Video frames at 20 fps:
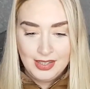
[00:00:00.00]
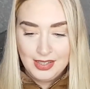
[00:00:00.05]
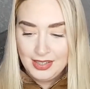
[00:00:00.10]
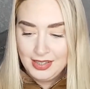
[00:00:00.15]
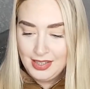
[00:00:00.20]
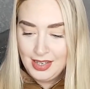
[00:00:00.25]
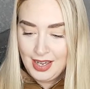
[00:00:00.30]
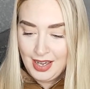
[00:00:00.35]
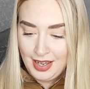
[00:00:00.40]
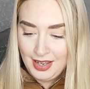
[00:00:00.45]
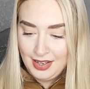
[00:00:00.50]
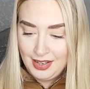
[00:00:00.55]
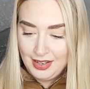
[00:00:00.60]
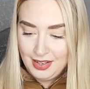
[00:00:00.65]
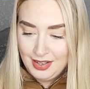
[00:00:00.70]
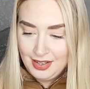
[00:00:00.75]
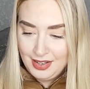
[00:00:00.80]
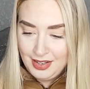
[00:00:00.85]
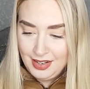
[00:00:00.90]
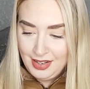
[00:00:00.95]
yeah
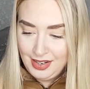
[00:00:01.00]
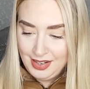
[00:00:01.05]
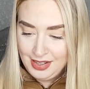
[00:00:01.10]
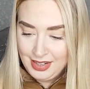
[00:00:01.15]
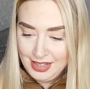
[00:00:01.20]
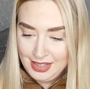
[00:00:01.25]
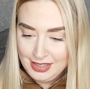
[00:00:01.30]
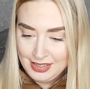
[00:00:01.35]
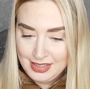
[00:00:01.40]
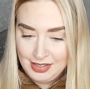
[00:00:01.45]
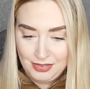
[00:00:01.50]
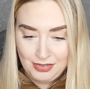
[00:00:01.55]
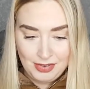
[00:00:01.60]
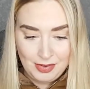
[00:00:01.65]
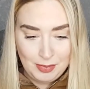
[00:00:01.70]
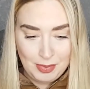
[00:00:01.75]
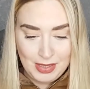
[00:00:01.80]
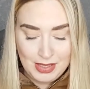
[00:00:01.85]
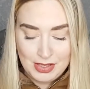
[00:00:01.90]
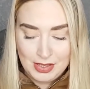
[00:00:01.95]
and like different
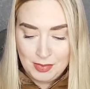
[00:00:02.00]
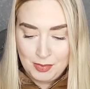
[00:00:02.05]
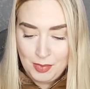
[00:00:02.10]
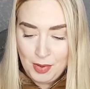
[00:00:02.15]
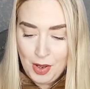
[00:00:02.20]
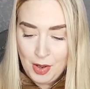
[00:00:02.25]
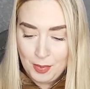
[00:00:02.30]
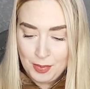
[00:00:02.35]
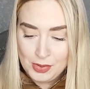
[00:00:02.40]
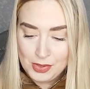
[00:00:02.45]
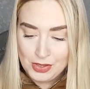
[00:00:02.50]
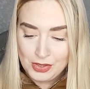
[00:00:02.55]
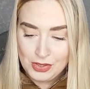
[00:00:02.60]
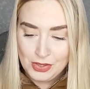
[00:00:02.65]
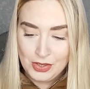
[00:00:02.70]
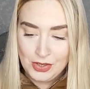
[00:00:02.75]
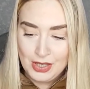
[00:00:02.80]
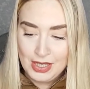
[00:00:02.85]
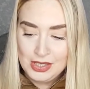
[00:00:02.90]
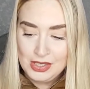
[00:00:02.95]
bits and bobs
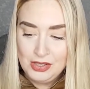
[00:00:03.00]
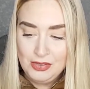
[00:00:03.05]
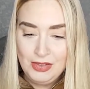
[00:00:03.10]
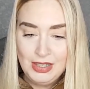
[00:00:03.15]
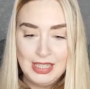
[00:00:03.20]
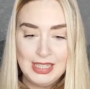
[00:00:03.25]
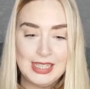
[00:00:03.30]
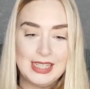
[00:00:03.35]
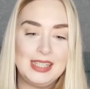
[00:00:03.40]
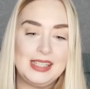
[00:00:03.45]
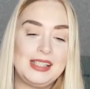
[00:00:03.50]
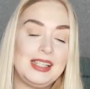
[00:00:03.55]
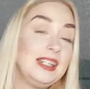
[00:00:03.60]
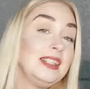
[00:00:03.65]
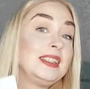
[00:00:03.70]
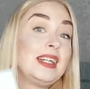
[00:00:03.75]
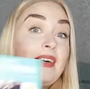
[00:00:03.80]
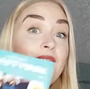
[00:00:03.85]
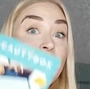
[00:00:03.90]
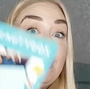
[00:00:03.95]
so that's a really nice thing to
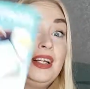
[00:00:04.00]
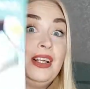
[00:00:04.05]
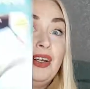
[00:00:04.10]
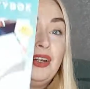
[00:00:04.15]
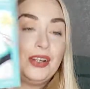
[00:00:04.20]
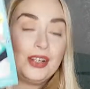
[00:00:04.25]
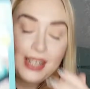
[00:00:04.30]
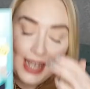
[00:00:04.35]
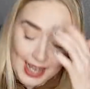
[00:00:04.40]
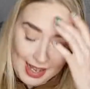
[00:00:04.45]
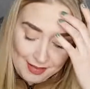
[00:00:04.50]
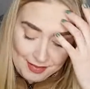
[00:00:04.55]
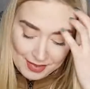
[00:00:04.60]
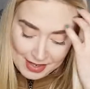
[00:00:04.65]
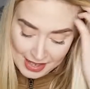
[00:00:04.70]
have a little look at